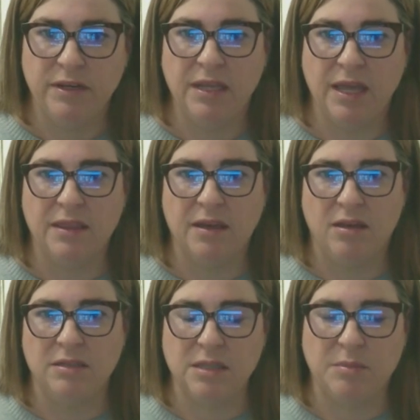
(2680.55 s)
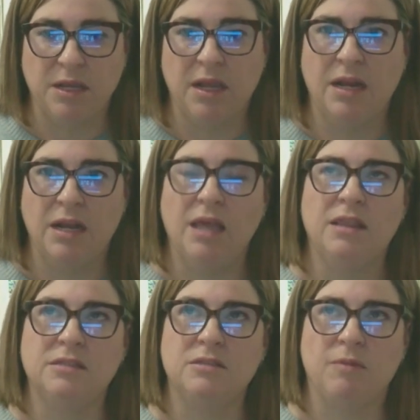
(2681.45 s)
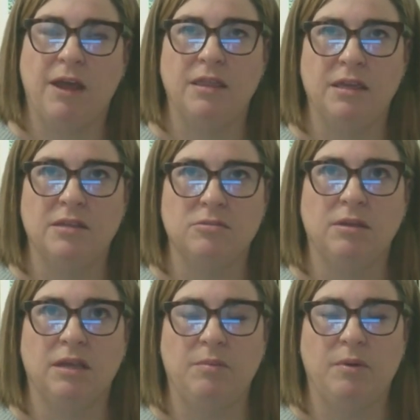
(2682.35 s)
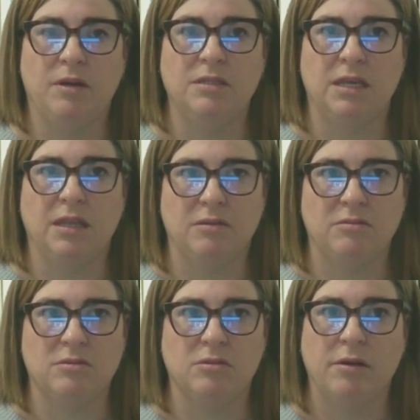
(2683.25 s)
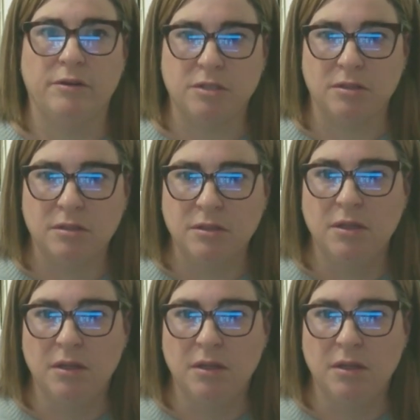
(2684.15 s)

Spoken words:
get the concept, and this is why I think it's really important to get those larger